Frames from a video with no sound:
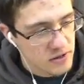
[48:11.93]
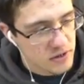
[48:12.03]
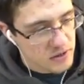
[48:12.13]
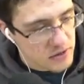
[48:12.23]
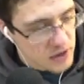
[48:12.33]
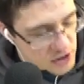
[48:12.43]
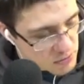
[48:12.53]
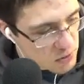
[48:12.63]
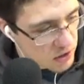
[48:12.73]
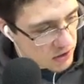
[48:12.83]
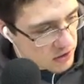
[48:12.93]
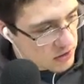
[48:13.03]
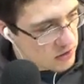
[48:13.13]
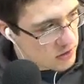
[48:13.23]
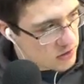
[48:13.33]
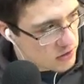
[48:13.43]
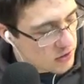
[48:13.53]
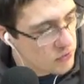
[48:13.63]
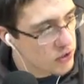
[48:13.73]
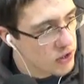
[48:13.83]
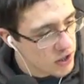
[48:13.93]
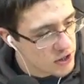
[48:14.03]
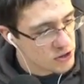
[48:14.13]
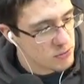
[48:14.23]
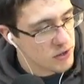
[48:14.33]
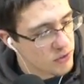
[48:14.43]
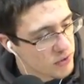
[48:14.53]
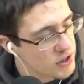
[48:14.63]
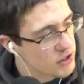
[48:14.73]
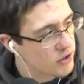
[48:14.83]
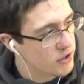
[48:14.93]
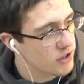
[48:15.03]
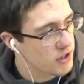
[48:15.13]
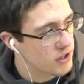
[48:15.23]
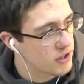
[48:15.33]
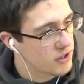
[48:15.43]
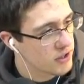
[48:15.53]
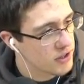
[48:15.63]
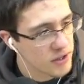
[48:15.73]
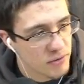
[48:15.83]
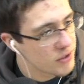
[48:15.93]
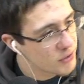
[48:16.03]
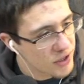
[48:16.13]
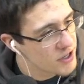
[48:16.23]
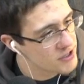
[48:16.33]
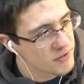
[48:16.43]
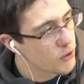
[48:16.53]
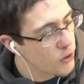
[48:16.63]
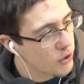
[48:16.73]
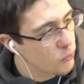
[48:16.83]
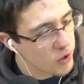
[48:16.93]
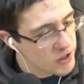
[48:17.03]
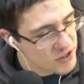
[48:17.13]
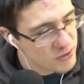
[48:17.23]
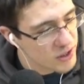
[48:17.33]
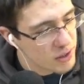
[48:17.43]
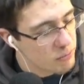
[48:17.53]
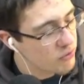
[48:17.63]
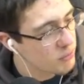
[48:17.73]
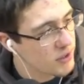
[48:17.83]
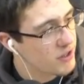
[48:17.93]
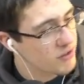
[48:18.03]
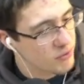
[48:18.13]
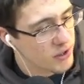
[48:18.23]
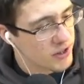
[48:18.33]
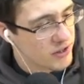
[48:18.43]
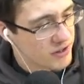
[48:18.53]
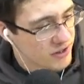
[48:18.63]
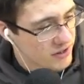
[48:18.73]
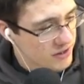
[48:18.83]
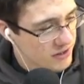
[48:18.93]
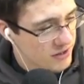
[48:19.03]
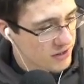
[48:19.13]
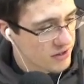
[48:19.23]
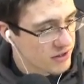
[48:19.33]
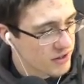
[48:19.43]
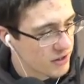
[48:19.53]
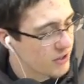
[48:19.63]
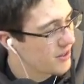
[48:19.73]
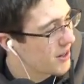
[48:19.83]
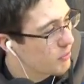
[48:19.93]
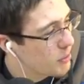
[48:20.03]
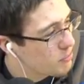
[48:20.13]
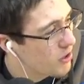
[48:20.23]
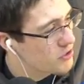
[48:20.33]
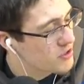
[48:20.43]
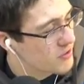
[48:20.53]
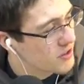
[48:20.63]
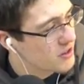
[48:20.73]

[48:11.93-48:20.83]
Yes, Bonnie. If you're gonna ask me to read your thing, you guys have gone way too ape for me to read it. I read parts of it.